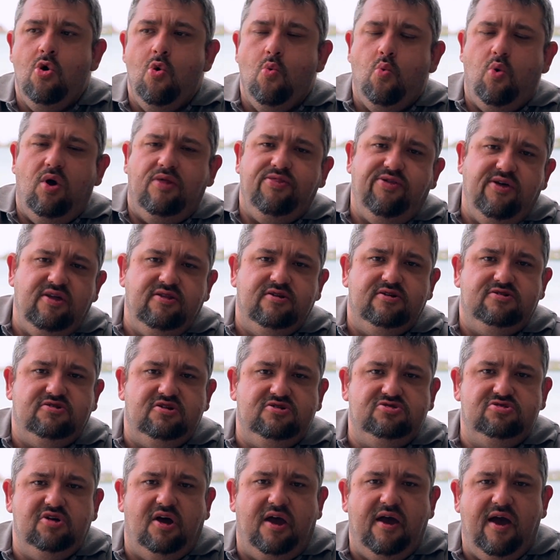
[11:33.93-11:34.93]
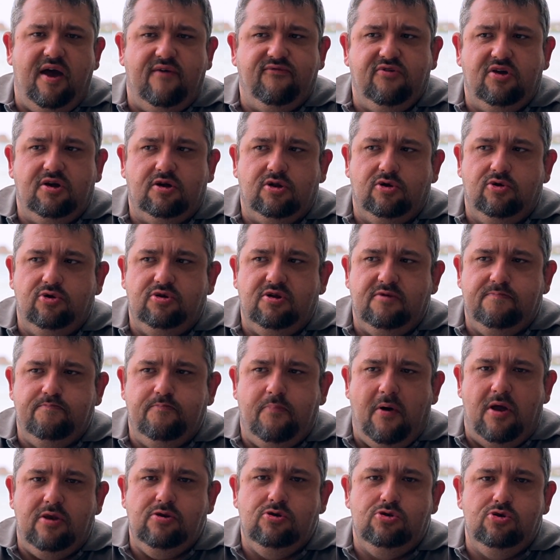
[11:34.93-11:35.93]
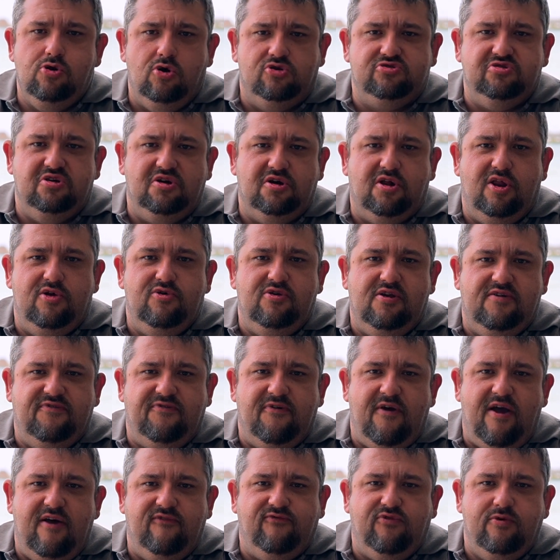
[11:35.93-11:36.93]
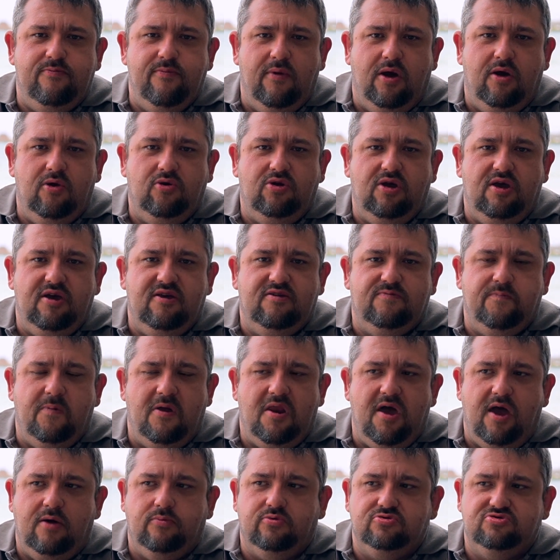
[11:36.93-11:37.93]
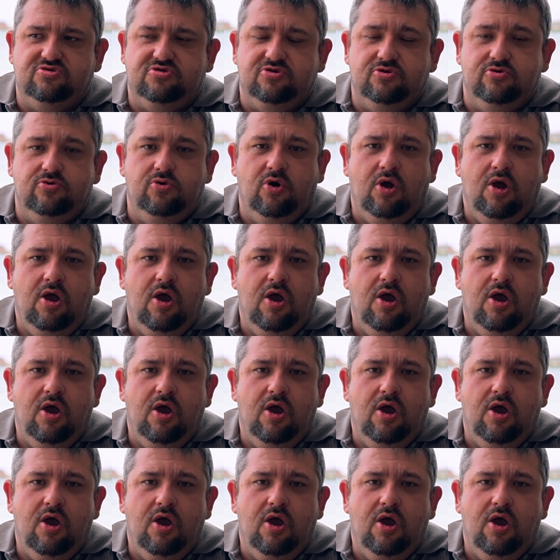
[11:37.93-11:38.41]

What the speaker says: One thing that DJI have included, but not included for every mode, is being able to